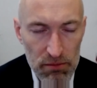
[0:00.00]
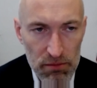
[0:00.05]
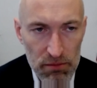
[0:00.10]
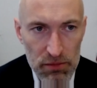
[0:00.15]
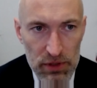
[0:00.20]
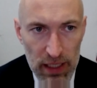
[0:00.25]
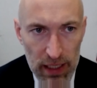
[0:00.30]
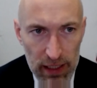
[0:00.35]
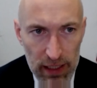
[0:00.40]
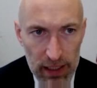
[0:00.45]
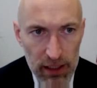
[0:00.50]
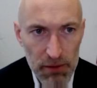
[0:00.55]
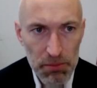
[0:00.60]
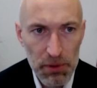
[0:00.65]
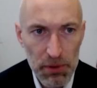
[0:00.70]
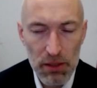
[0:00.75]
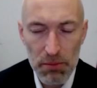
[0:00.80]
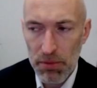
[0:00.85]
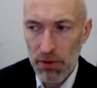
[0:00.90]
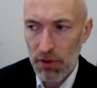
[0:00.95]
telling
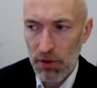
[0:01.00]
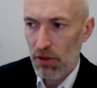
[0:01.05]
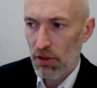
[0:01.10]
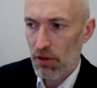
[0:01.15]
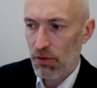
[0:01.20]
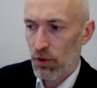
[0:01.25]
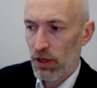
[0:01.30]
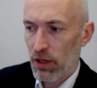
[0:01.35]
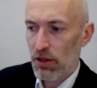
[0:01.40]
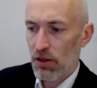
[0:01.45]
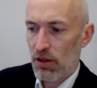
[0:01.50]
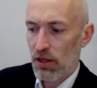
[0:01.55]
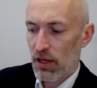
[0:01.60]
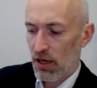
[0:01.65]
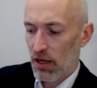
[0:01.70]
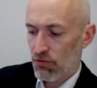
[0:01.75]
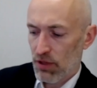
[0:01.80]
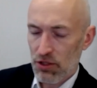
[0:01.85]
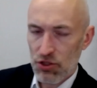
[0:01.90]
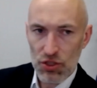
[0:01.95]
people when they
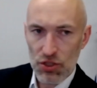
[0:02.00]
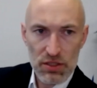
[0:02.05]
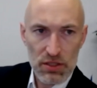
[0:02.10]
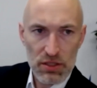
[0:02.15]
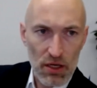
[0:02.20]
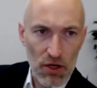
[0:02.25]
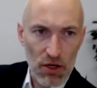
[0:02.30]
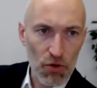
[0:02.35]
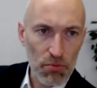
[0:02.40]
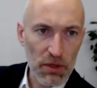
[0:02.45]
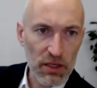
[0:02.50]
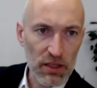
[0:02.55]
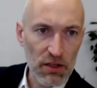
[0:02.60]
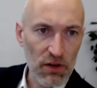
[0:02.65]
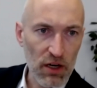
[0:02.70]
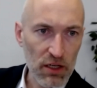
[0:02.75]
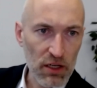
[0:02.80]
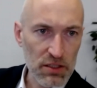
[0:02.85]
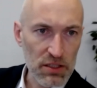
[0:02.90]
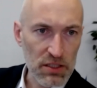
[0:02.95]
register on
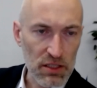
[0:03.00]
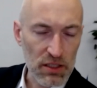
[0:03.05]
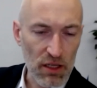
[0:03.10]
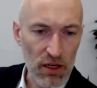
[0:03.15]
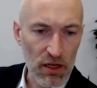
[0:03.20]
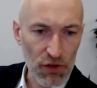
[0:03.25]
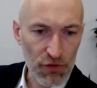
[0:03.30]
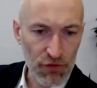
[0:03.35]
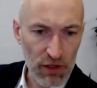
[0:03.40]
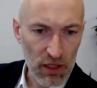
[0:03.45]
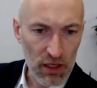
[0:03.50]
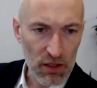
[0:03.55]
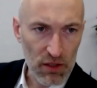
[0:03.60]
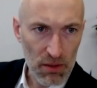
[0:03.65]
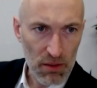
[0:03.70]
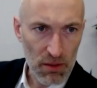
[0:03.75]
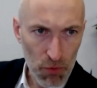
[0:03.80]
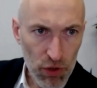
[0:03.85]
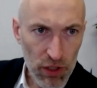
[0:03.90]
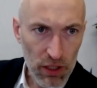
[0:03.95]
Vaccine LV, the
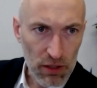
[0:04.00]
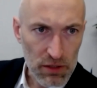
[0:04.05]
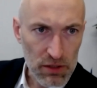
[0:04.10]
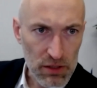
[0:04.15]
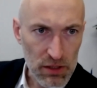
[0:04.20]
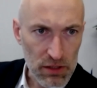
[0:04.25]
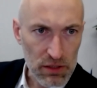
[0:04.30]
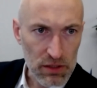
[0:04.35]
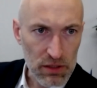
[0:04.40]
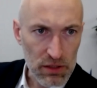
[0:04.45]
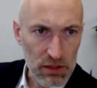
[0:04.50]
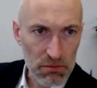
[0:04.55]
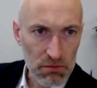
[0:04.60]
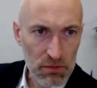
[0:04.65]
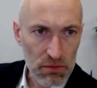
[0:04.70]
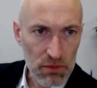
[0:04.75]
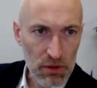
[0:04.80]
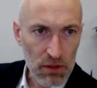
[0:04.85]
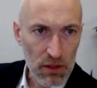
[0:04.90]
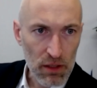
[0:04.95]
booking
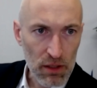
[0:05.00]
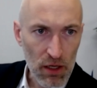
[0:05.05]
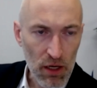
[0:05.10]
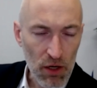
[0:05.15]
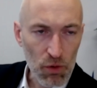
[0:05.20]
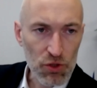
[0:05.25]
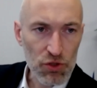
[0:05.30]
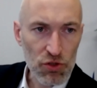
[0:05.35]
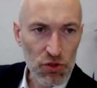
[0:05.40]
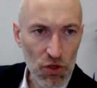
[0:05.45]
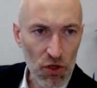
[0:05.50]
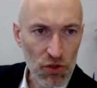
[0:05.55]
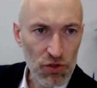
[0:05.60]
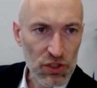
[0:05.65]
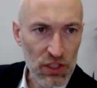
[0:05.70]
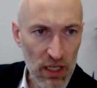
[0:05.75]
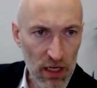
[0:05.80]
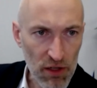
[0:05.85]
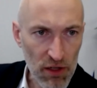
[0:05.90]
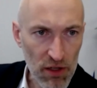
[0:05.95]
system, we do not
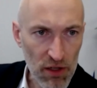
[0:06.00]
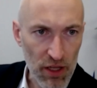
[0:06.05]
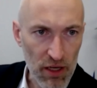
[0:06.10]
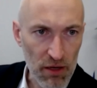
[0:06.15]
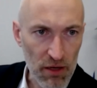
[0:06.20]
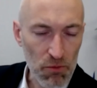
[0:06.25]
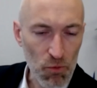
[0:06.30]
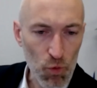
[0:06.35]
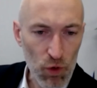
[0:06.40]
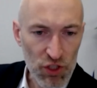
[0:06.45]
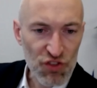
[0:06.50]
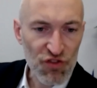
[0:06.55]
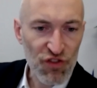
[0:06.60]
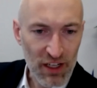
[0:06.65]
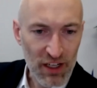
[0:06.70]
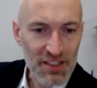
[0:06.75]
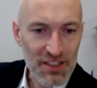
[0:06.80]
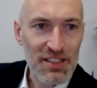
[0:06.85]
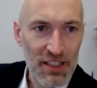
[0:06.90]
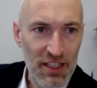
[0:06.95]
tell them which
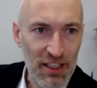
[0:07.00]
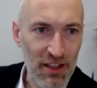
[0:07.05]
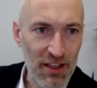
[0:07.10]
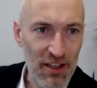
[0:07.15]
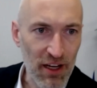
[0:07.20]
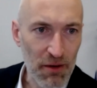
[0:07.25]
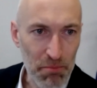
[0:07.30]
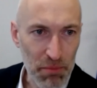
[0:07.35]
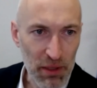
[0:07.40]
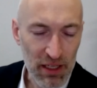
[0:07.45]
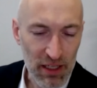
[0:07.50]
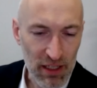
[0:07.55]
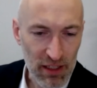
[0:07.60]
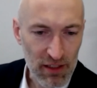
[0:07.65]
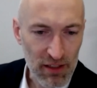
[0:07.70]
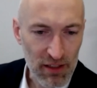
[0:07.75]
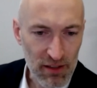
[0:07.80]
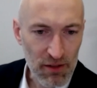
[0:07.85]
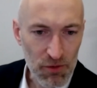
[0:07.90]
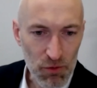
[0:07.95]
vaccine they are
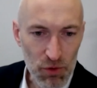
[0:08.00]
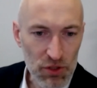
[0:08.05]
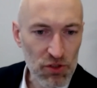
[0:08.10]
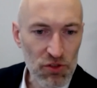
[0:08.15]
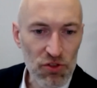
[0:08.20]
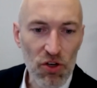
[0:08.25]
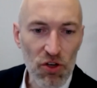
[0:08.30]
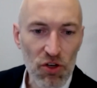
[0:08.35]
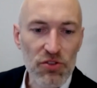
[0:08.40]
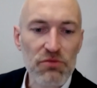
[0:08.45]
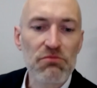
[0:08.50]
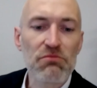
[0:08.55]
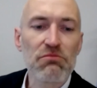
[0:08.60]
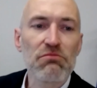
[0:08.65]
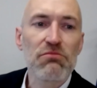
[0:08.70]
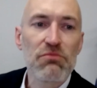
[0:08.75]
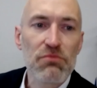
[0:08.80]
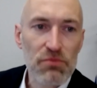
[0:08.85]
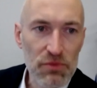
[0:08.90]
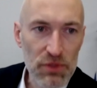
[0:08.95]
picking. We do not
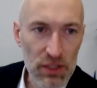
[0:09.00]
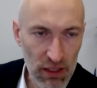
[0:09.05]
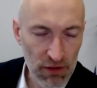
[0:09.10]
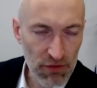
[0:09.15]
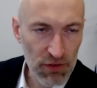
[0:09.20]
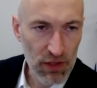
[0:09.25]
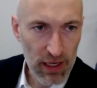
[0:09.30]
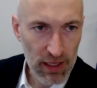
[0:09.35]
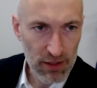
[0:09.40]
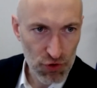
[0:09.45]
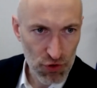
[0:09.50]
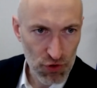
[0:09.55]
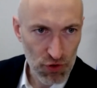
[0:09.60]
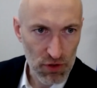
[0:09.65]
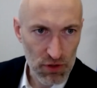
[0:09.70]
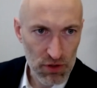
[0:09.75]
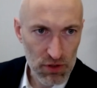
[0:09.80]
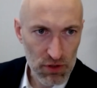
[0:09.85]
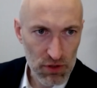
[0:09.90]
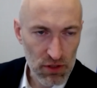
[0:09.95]
give that
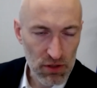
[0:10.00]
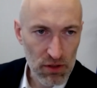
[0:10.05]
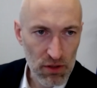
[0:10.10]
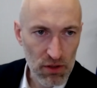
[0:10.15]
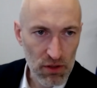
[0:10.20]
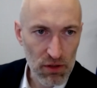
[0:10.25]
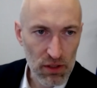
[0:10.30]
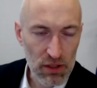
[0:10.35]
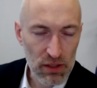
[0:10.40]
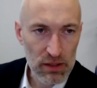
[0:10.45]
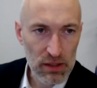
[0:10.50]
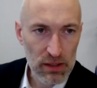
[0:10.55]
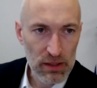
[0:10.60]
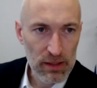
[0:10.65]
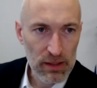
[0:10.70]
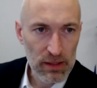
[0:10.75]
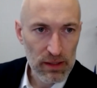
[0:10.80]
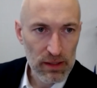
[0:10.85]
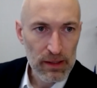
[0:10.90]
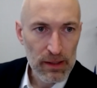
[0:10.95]
choice, all right?
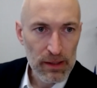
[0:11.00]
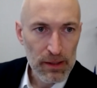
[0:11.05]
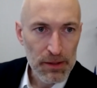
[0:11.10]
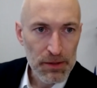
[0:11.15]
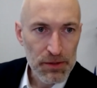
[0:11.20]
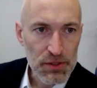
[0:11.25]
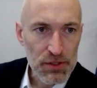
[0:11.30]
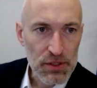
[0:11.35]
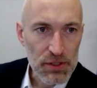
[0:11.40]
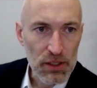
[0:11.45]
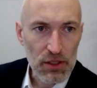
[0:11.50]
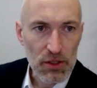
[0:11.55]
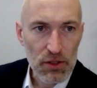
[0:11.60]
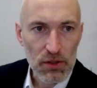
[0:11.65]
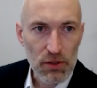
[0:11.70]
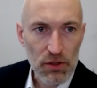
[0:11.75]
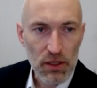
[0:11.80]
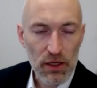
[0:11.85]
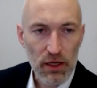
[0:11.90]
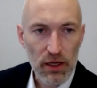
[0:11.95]

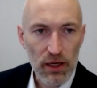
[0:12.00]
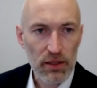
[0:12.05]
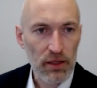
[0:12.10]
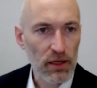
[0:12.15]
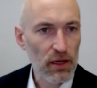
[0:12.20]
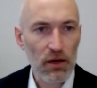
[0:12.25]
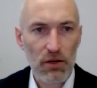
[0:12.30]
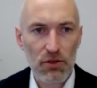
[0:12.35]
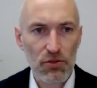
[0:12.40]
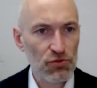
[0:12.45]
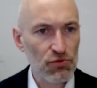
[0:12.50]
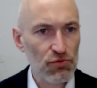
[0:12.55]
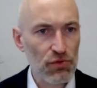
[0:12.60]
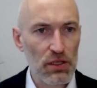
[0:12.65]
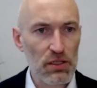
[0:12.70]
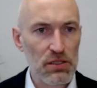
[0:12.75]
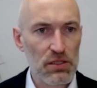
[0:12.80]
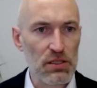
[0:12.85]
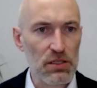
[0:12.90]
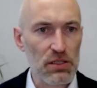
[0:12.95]
So, and there are good
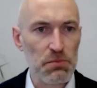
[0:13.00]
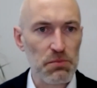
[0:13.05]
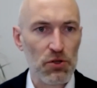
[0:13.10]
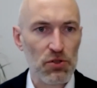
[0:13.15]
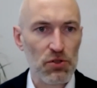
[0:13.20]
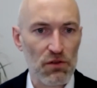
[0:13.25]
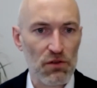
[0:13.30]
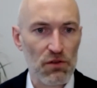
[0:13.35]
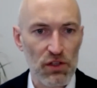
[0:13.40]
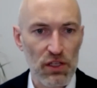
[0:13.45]
reasons because of the